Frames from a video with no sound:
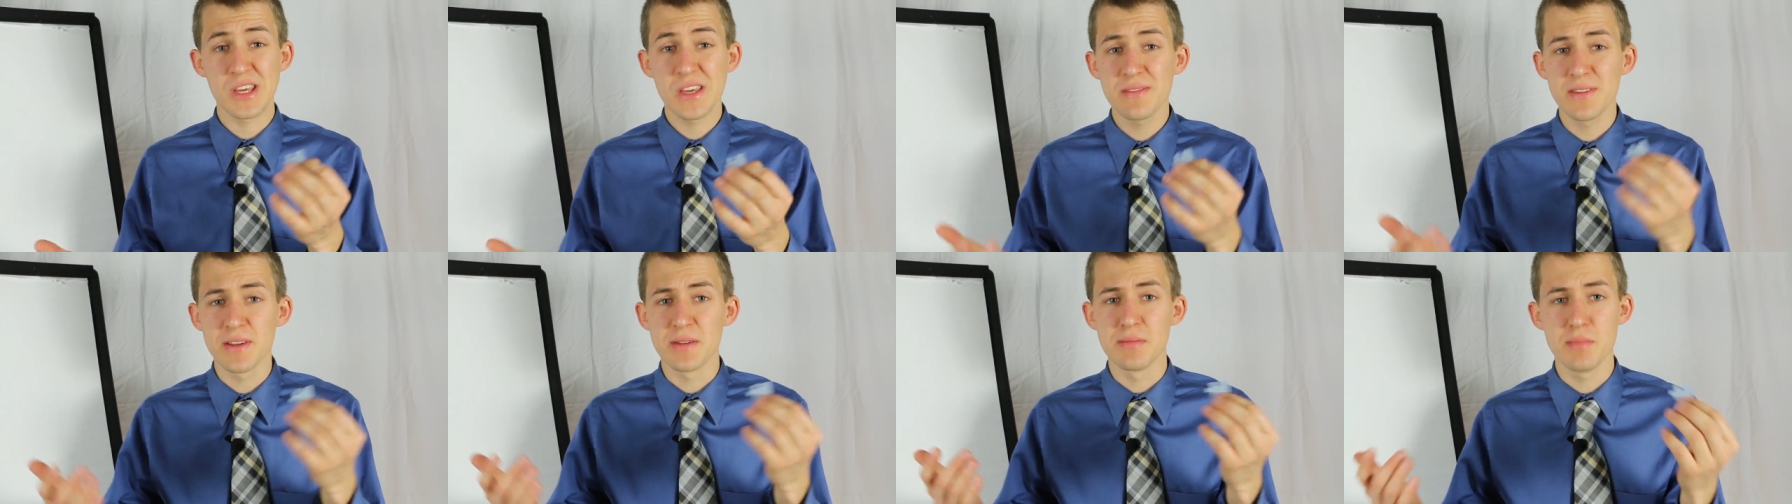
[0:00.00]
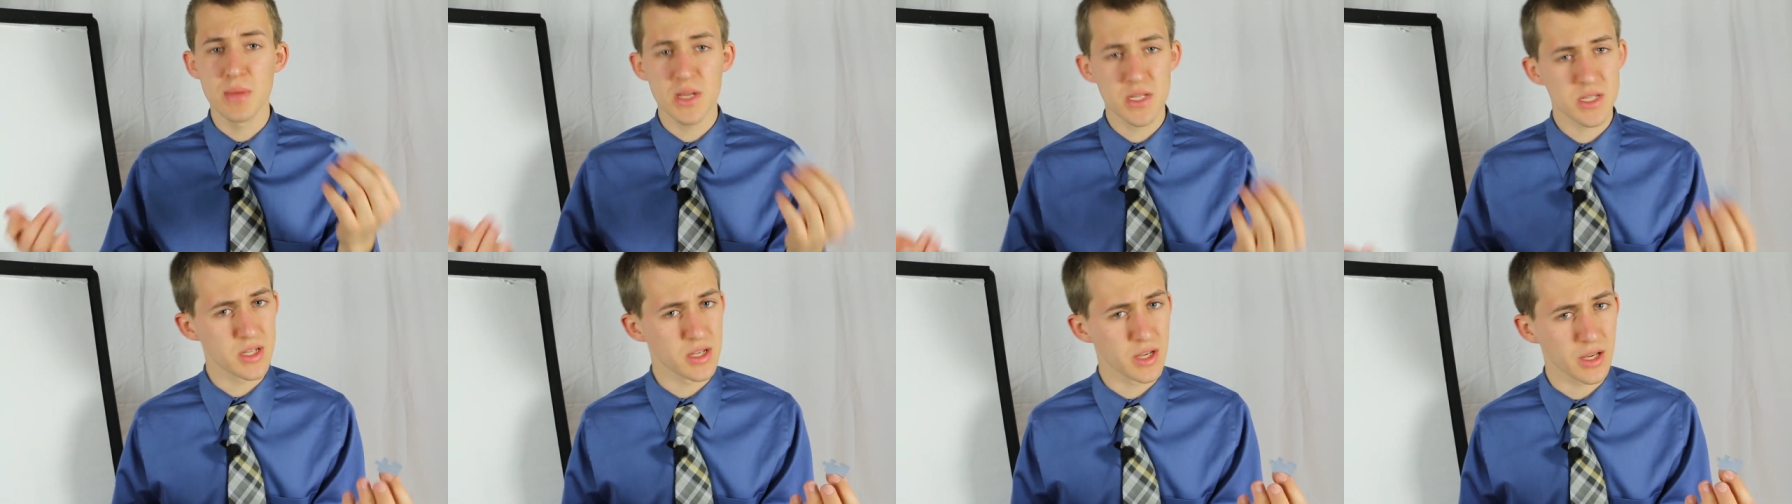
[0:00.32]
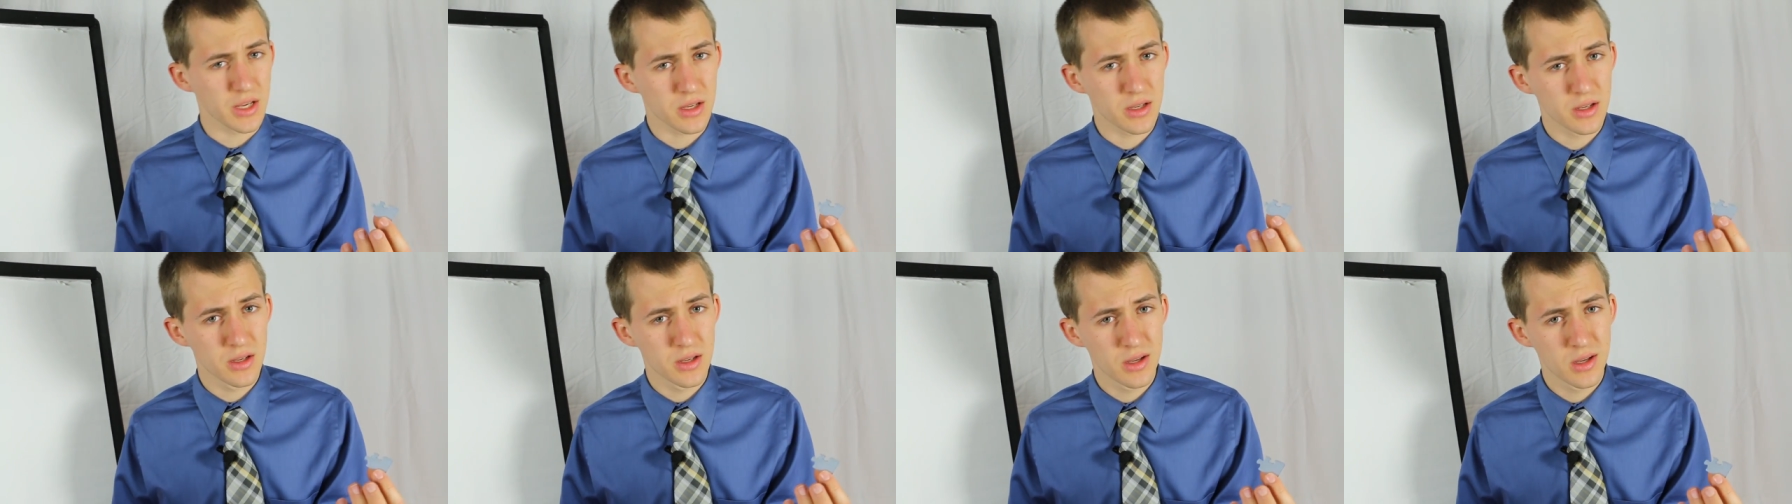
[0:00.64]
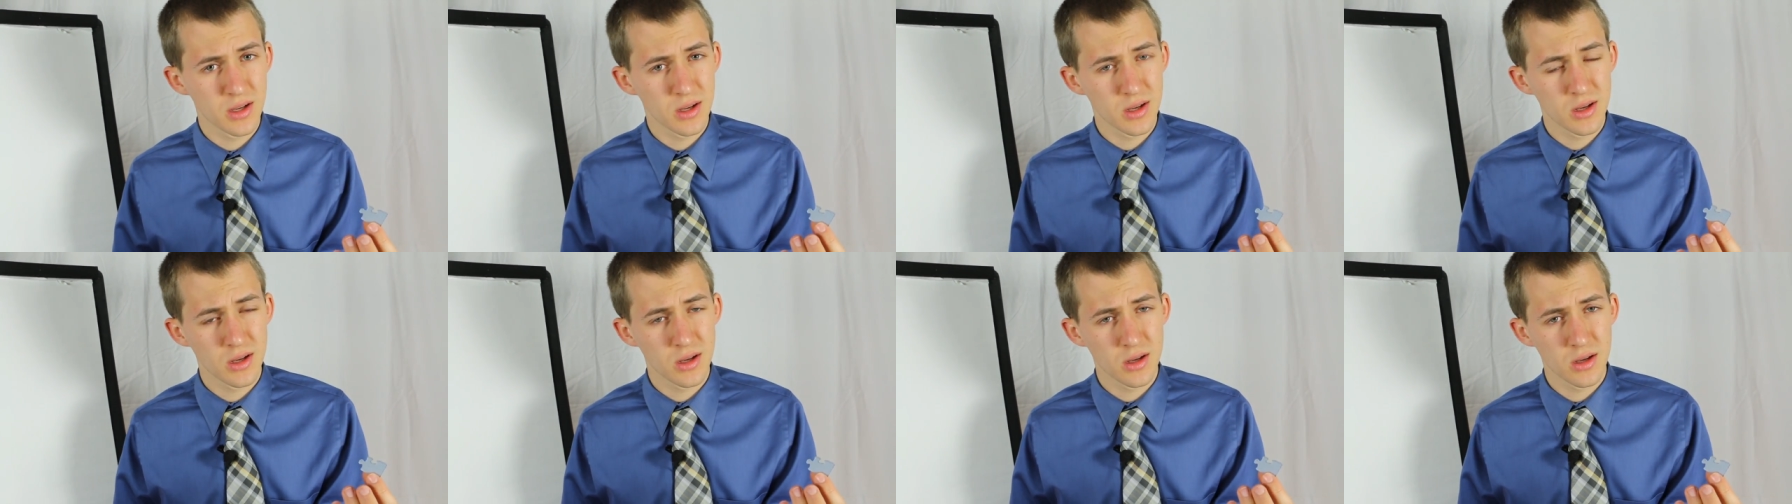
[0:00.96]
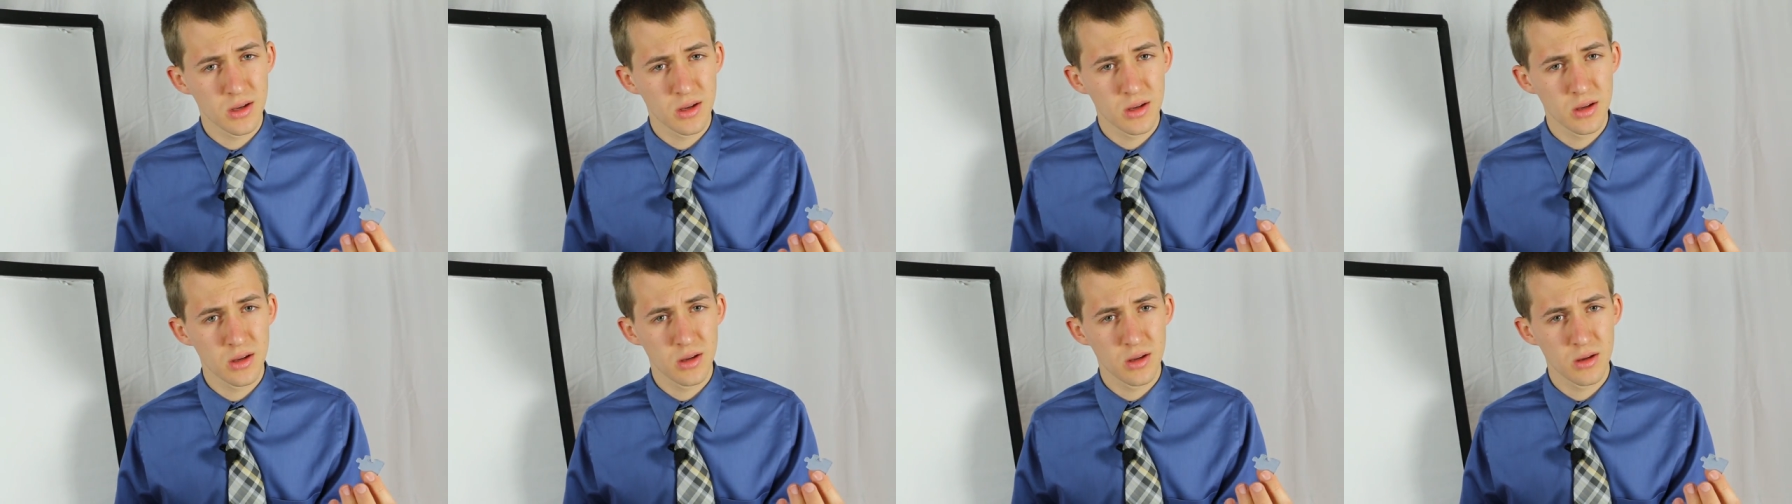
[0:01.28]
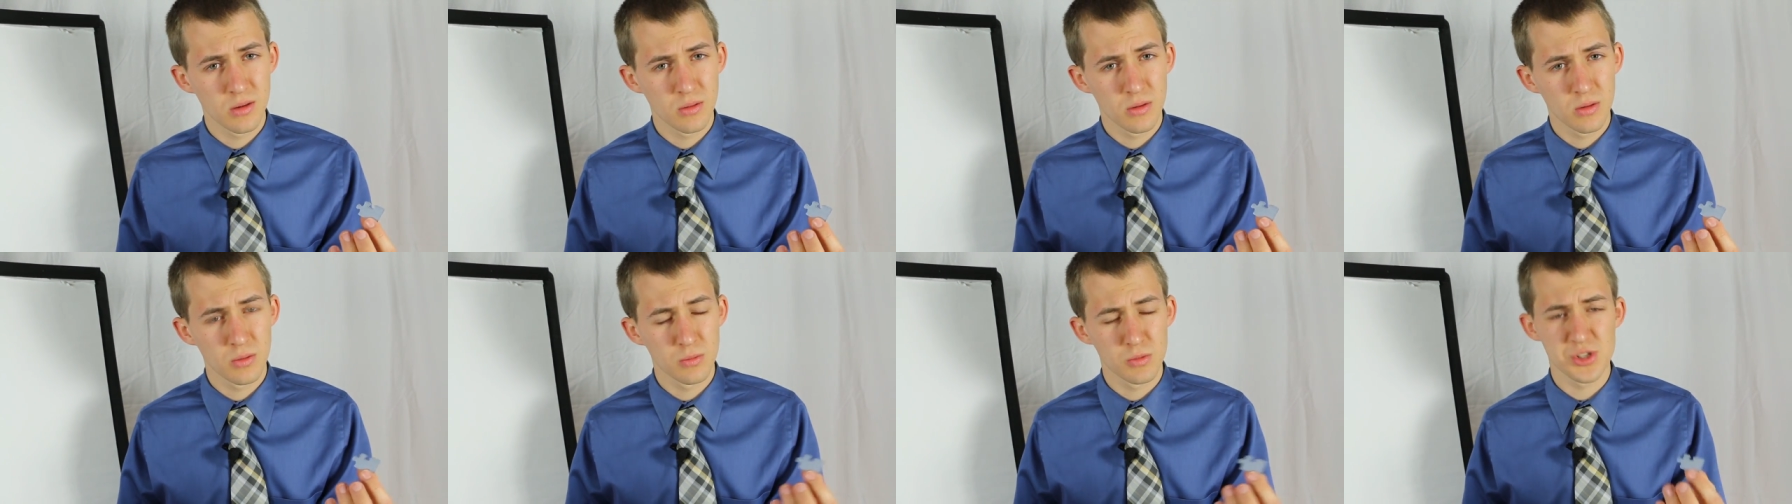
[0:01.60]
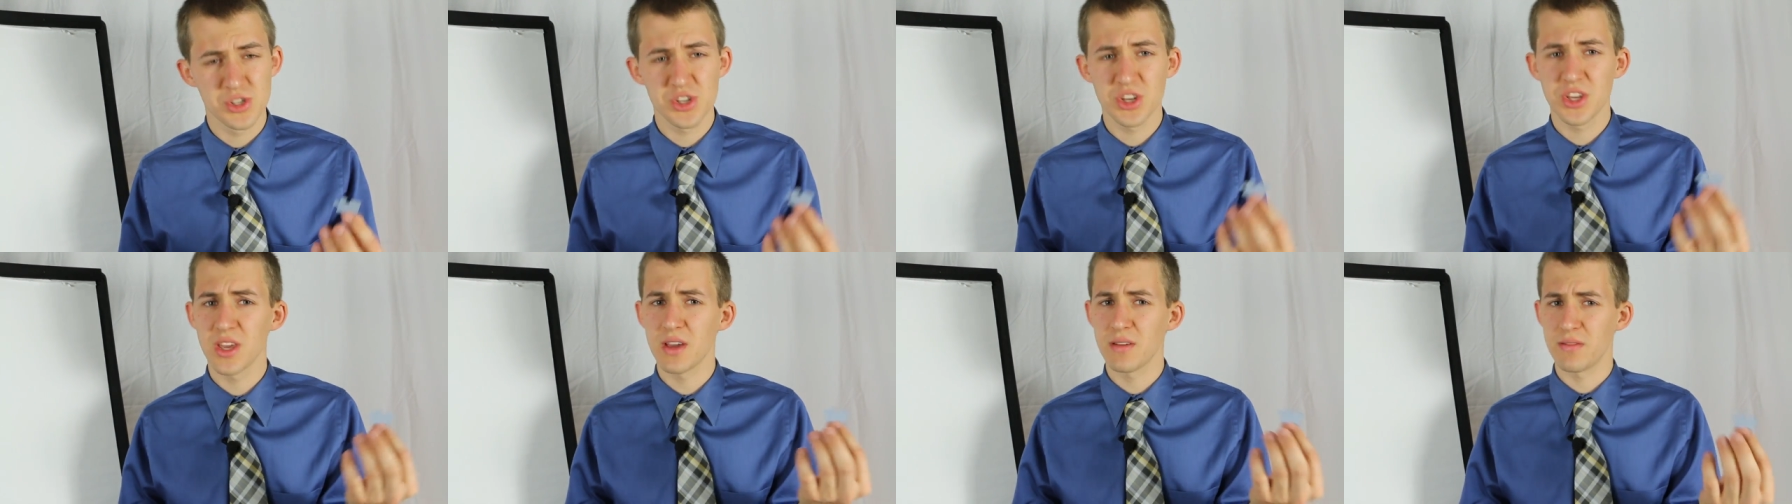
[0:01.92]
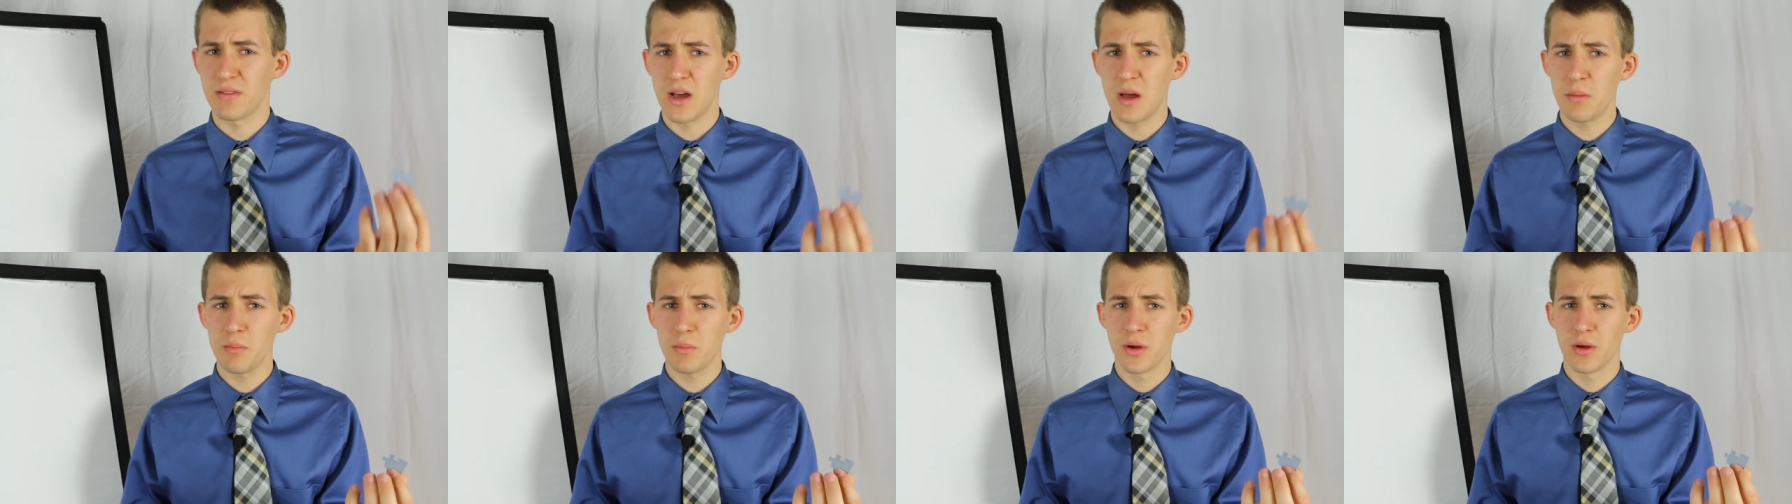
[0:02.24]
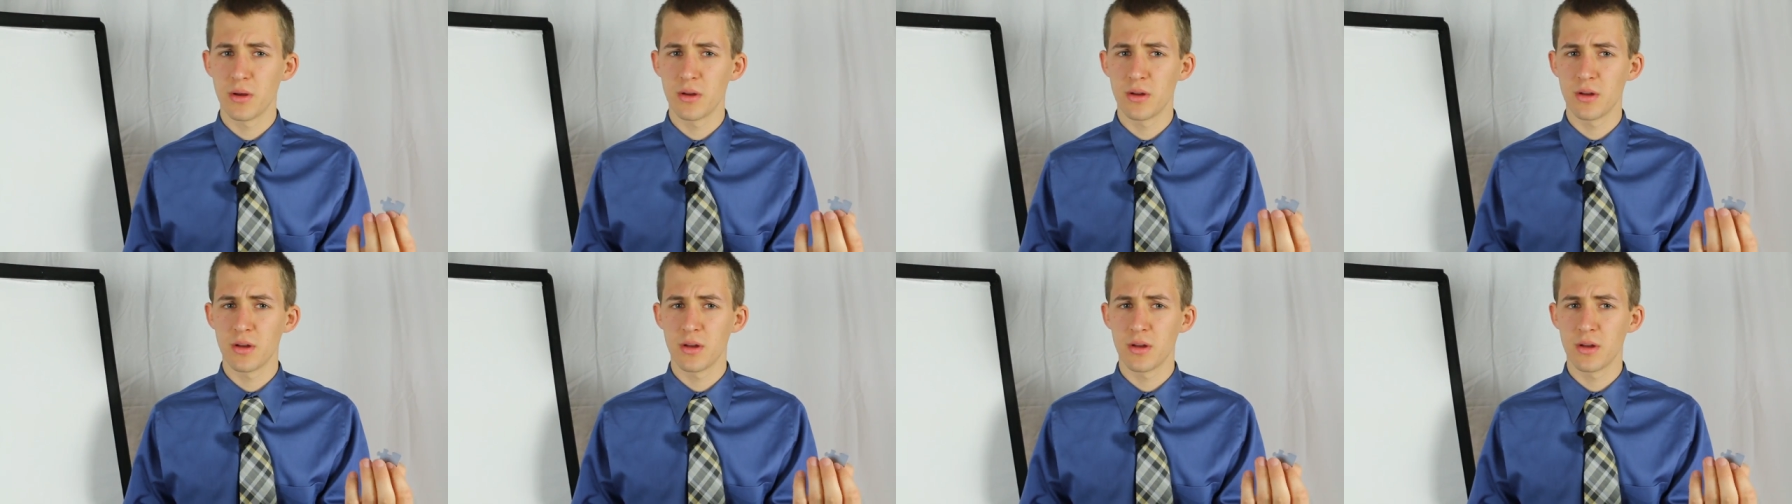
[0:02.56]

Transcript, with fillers: even missing? Would you give up?